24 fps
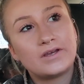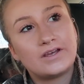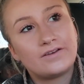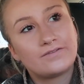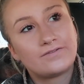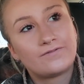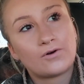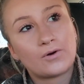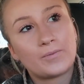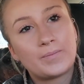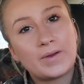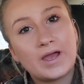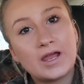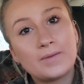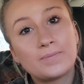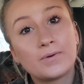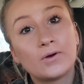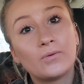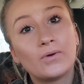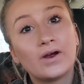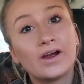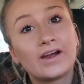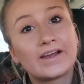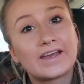me for
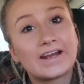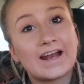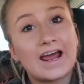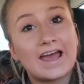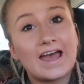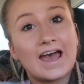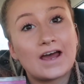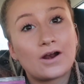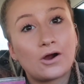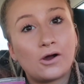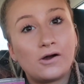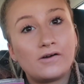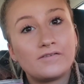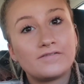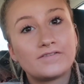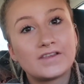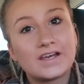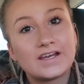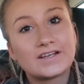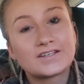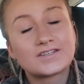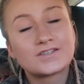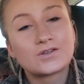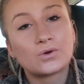paperwork and I had all of
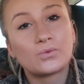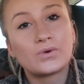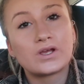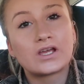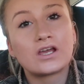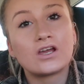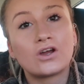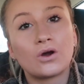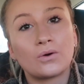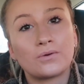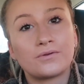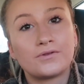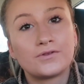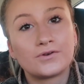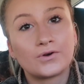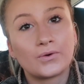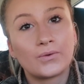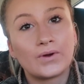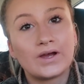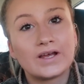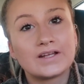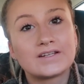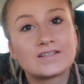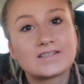this so we could go
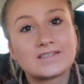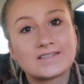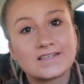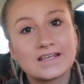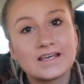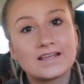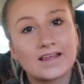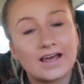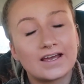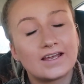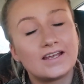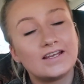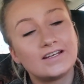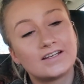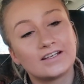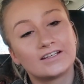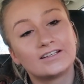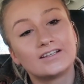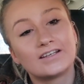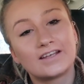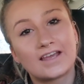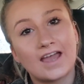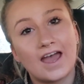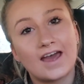through it, see that he
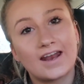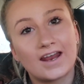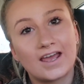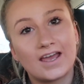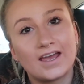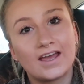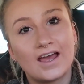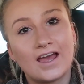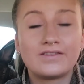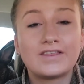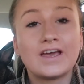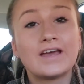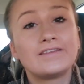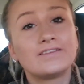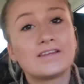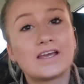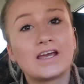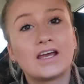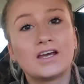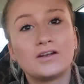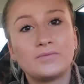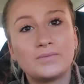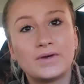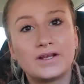didn't get it, then
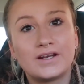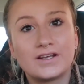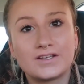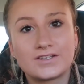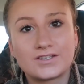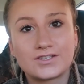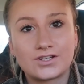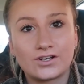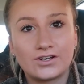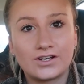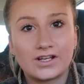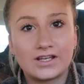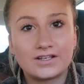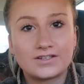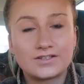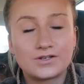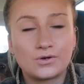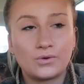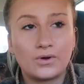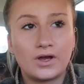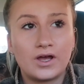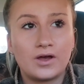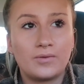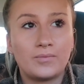they administered it
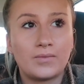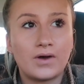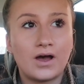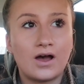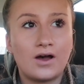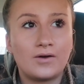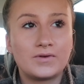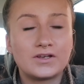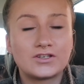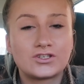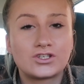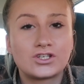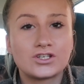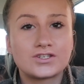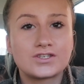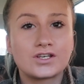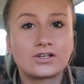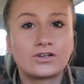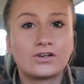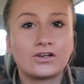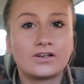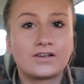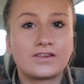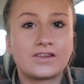to him. Um, it's just
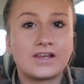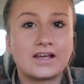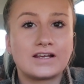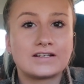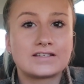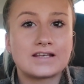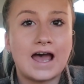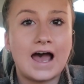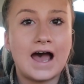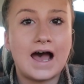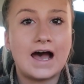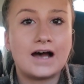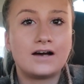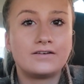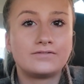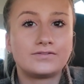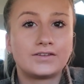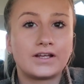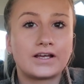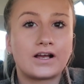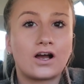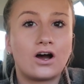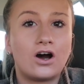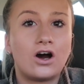a good thing to
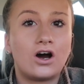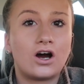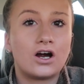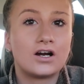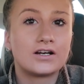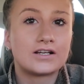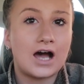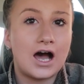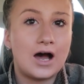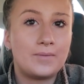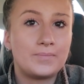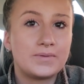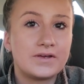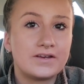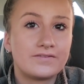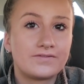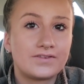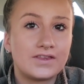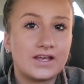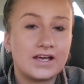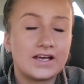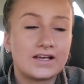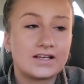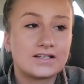have like a hard copy
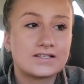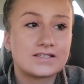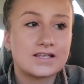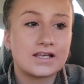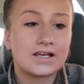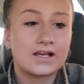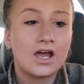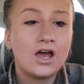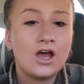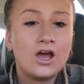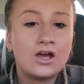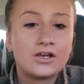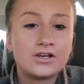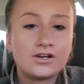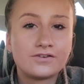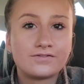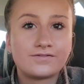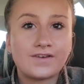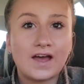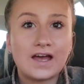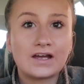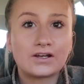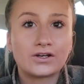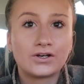of things. Like your
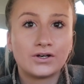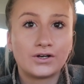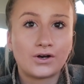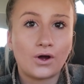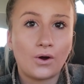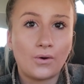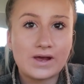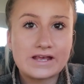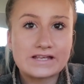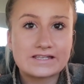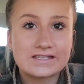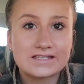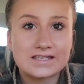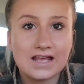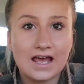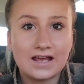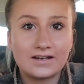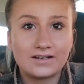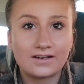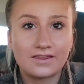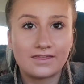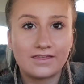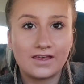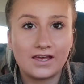vet could always
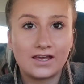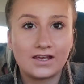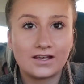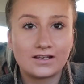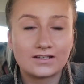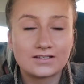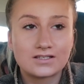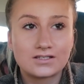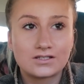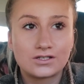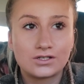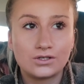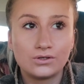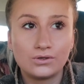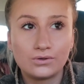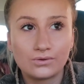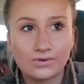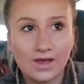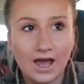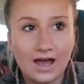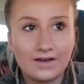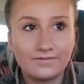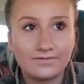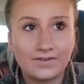send things
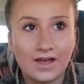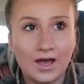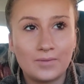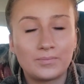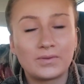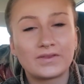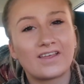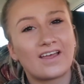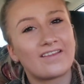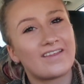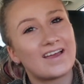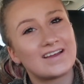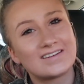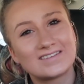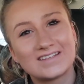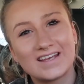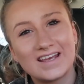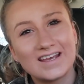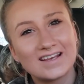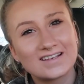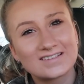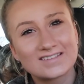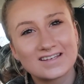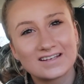to that vet but then that
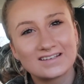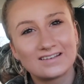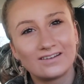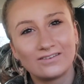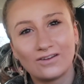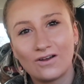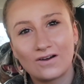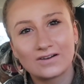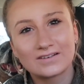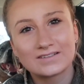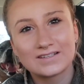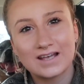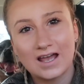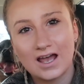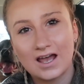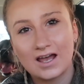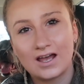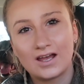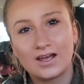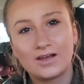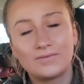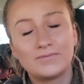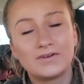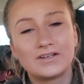takes a long
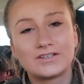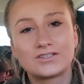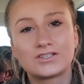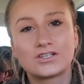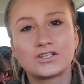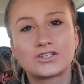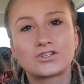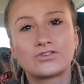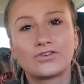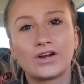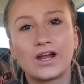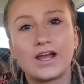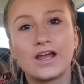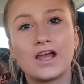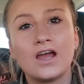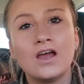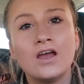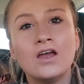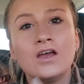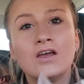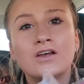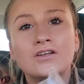time. It's just great